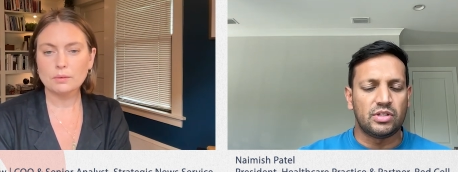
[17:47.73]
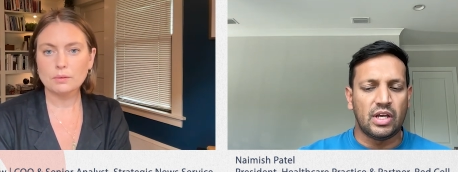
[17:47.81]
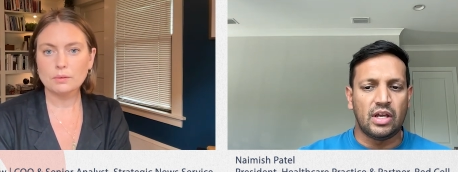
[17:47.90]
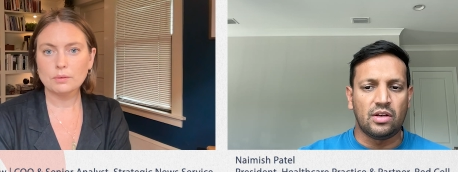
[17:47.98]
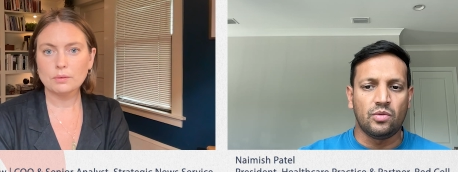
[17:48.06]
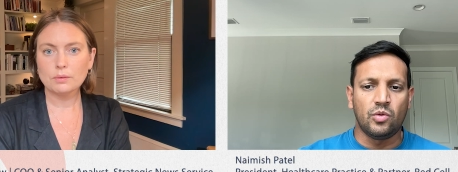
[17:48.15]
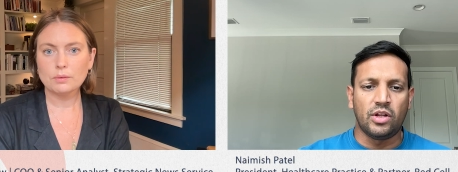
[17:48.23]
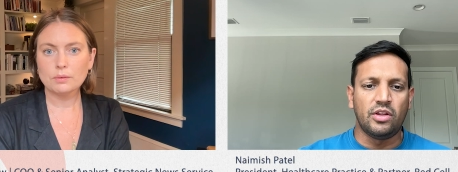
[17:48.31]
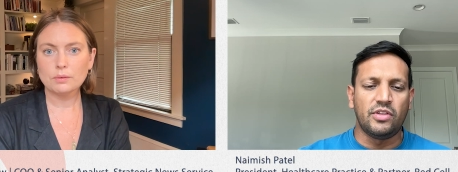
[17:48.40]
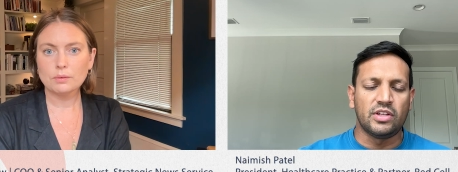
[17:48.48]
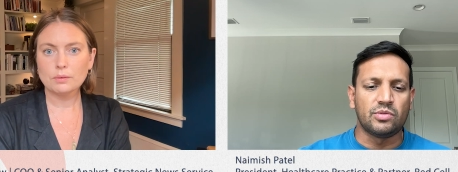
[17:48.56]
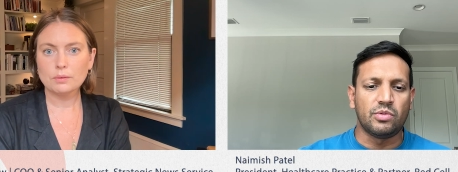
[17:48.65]
Speaker 1: And one of the
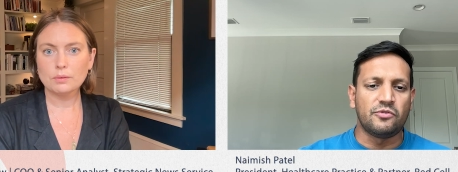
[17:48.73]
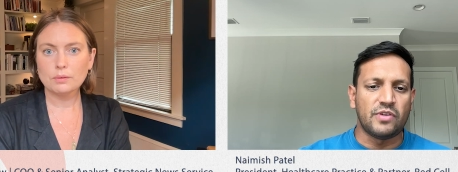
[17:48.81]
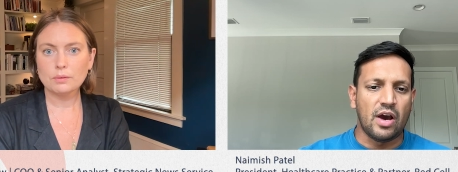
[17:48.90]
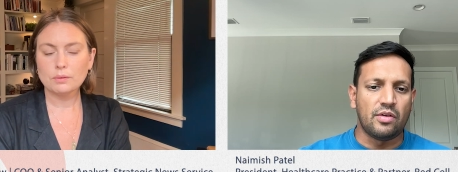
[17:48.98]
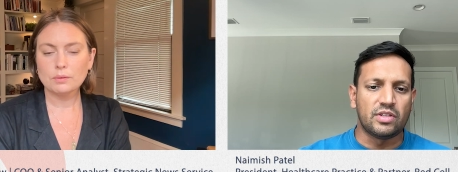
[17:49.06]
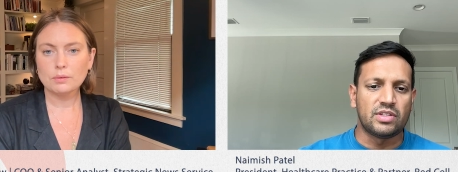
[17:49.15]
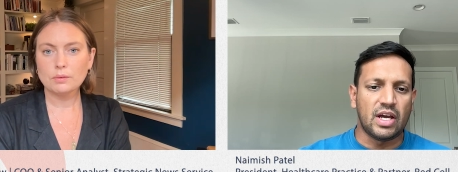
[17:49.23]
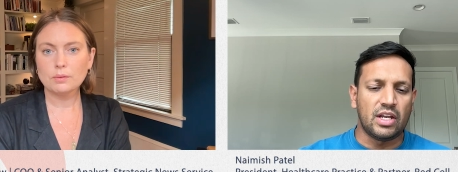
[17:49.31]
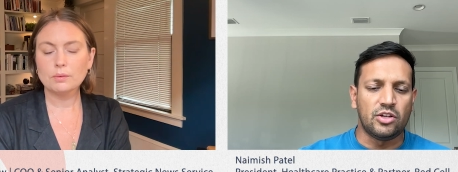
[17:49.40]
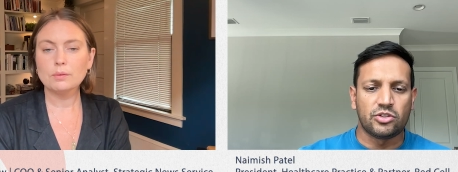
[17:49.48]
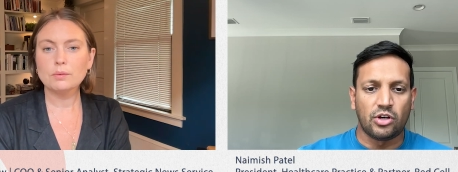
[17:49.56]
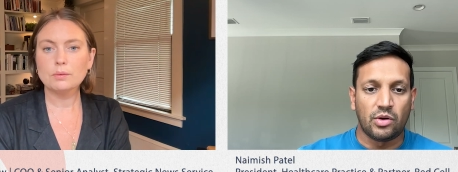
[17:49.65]
things that we found is that, you know,
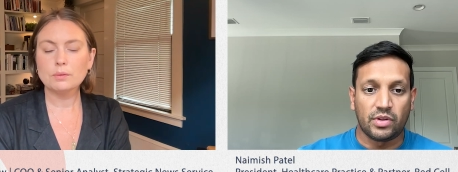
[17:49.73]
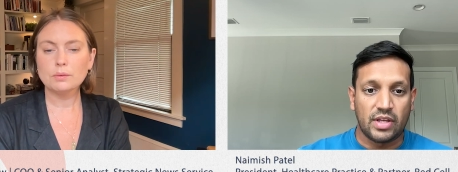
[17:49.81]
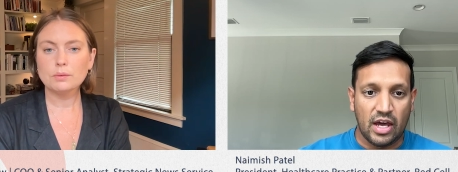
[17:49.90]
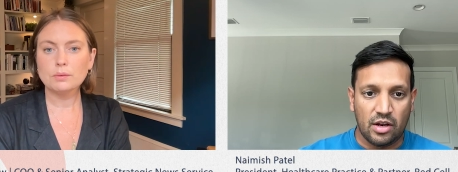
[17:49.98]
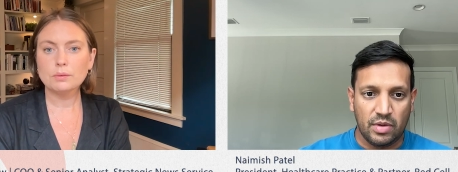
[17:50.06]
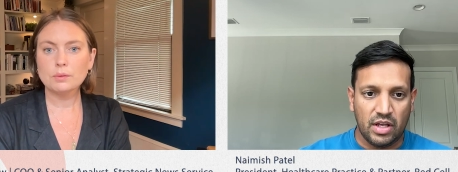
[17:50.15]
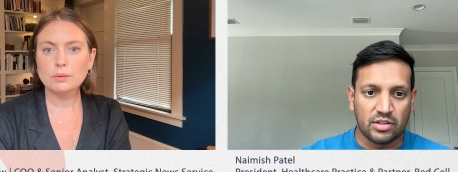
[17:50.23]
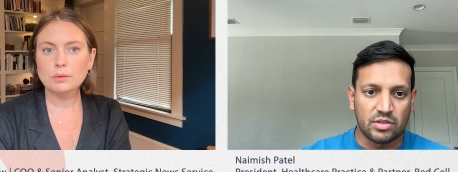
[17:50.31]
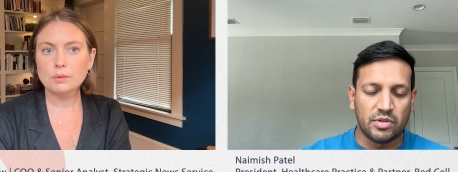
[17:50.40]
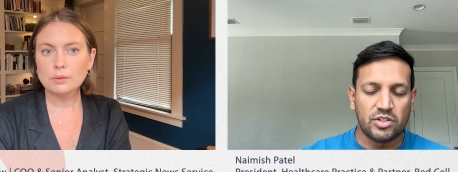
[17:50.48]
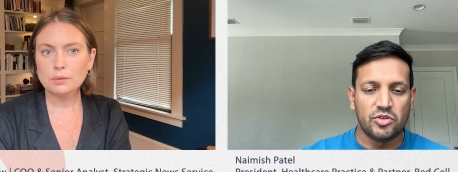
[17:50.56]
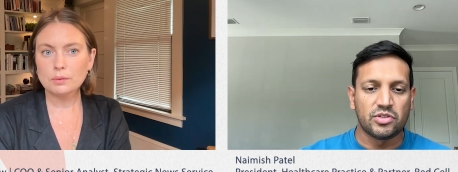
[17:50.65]
starting with ketamine and some of
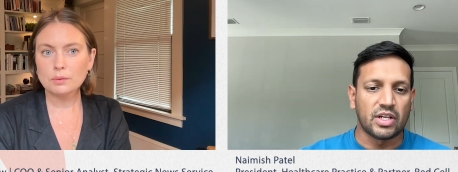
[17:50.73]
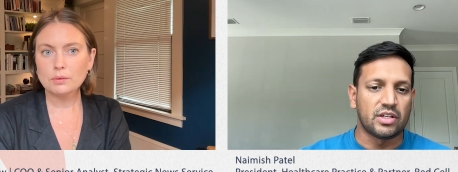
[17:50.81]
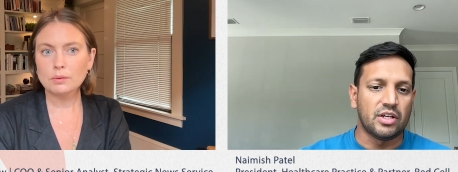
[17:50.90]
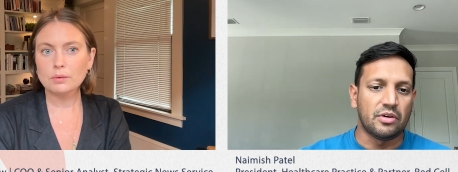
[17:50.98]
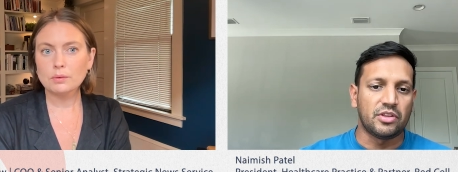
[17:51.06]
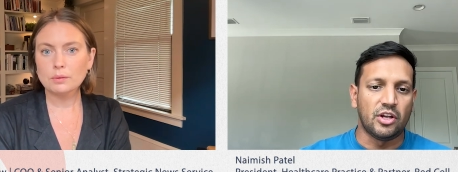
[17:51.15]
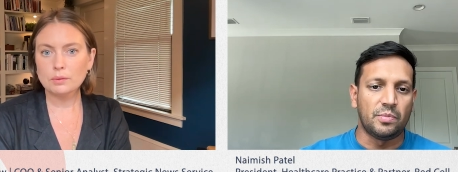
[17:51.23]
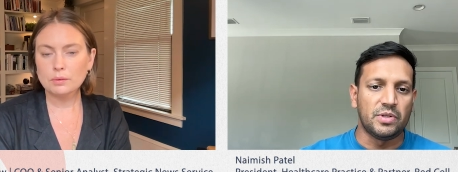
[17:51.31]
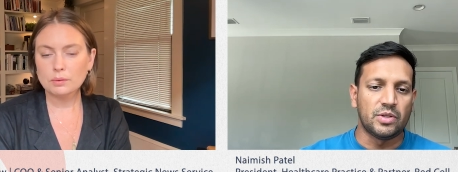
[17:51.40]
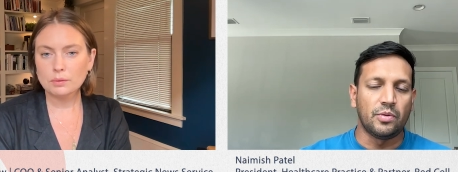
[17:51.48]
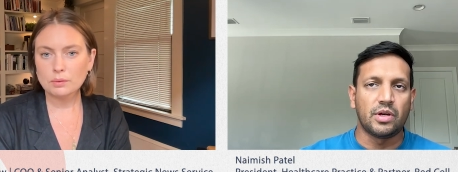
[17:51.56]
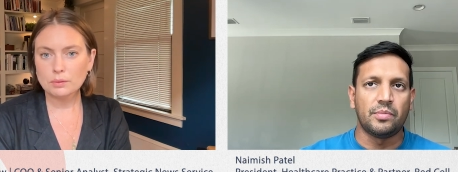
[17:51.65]
these new psychedelic therapies that
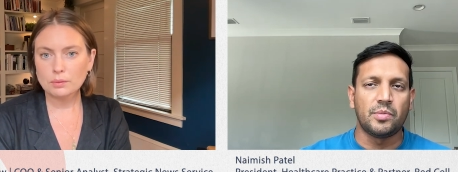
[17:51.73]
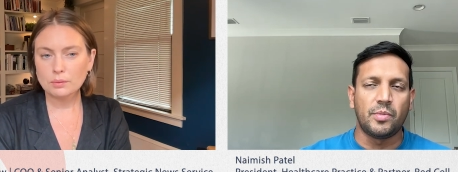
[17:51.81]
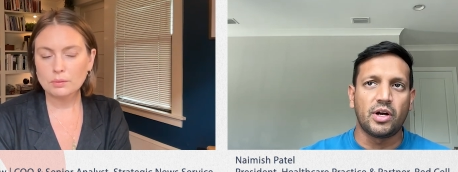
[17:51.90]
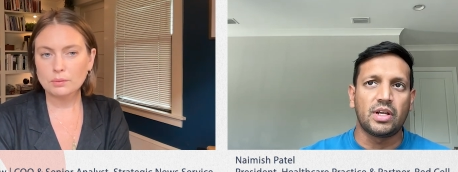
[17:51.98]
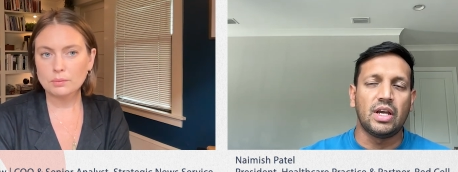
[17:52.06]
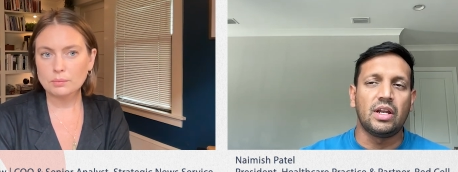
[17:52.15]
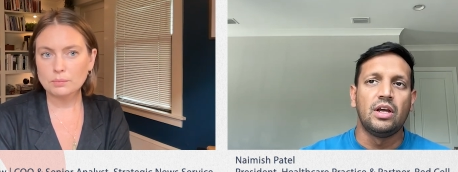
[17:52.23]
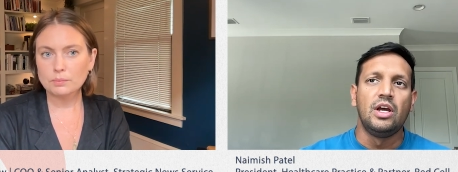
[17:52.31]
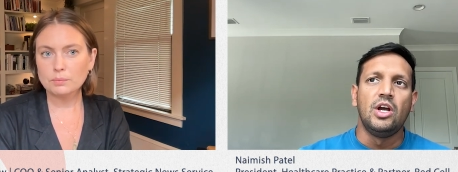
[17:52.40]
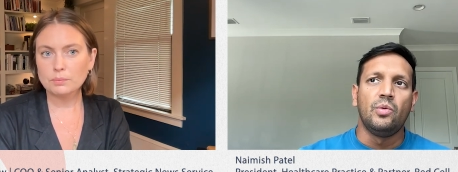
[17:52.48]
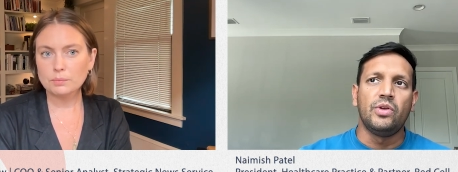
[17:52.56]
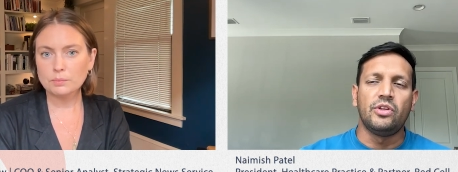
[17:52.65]
will come to market,
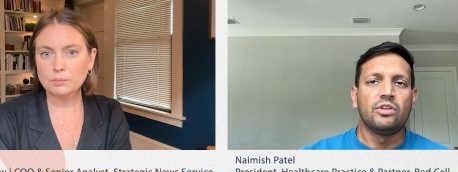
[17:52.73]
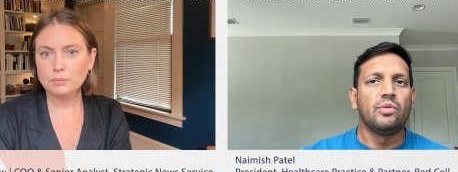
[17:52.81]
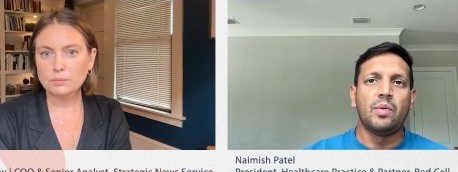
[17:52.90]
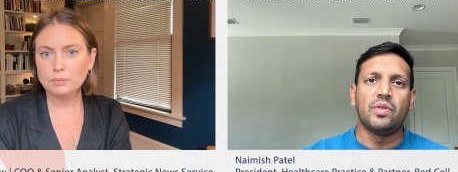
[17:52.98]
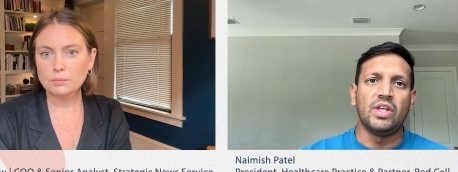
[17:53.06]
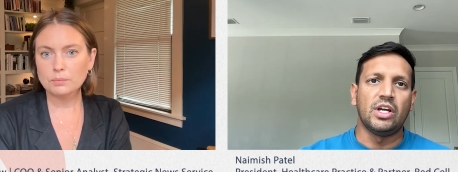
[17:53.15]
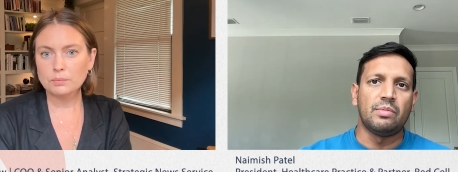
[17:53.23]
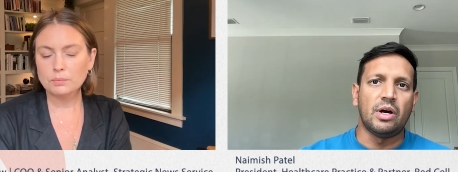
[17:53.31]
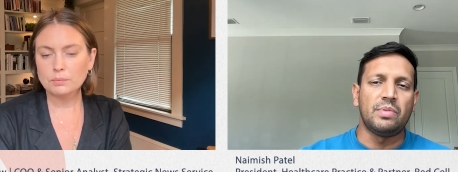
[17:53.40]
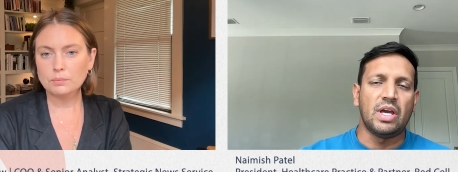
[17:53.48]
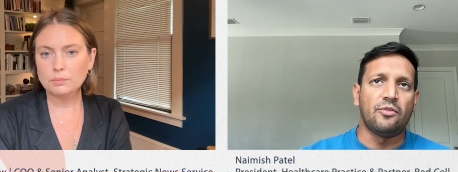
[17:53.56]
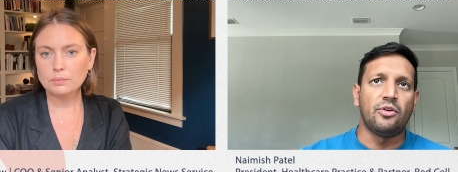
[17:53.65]
we think the way we think about
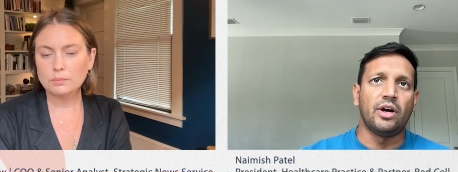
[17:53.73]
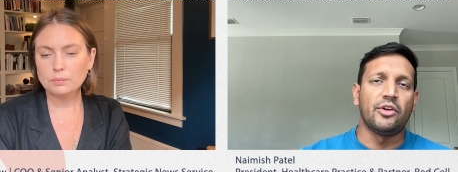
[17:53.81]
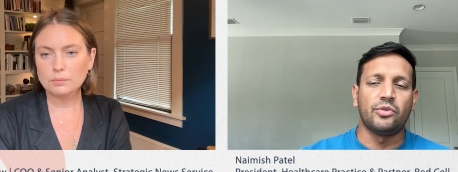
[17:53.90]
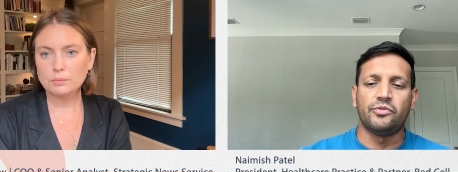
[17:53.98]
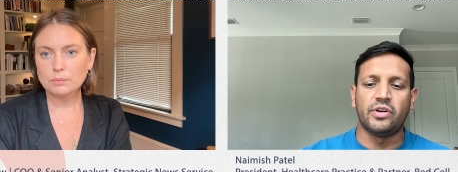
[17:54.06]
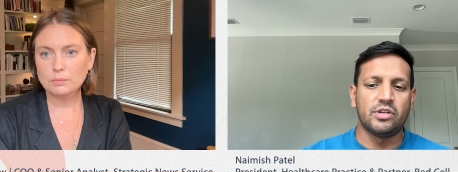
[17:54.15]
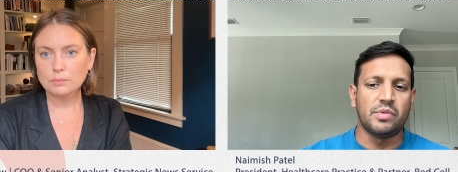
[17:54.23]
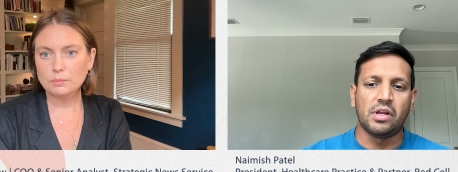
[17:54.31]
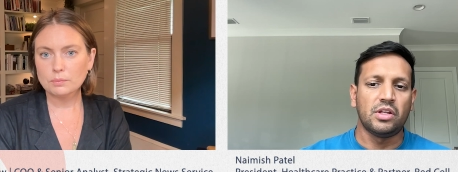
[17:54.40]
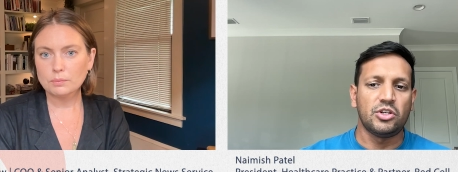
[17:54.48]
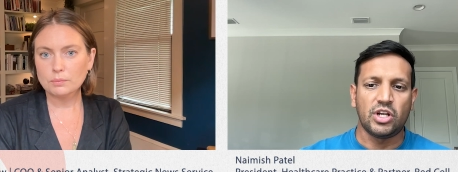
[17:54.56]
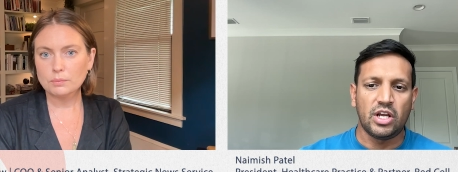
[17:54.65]
behavioral health will
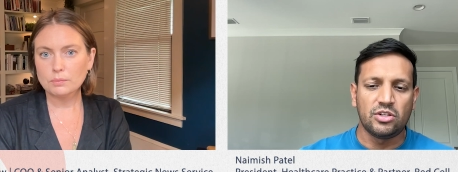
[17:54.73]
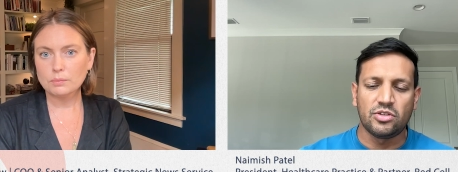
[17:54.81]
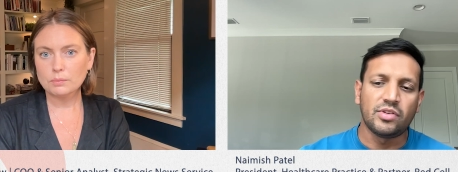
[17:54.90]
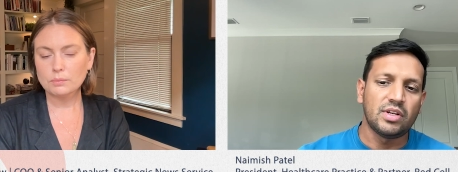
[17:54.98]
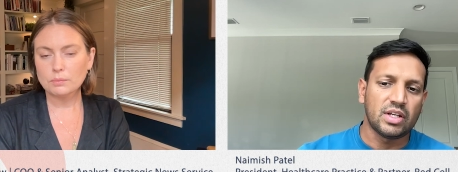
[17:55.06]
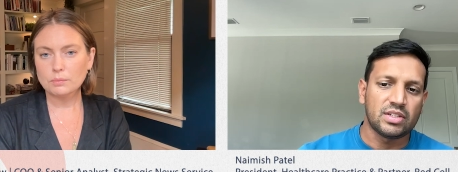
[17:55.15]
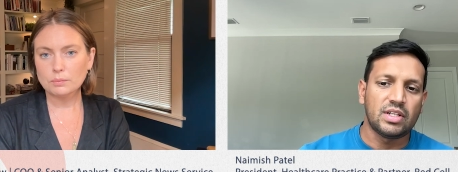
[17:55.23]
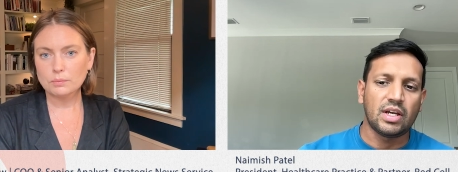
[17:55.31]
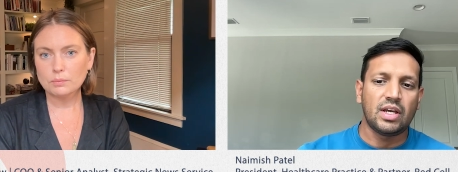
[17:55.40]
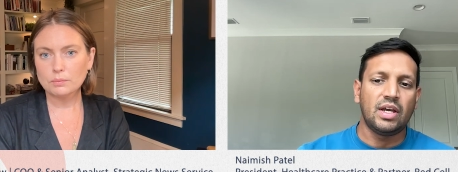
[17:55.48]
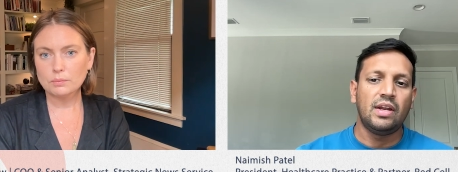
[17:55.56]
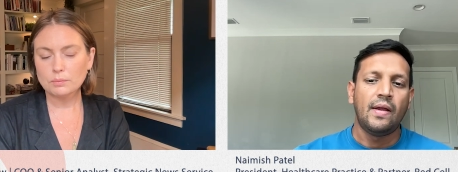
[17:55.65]
fundamentally change over the next
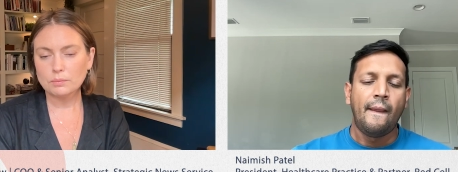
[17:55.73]
decade.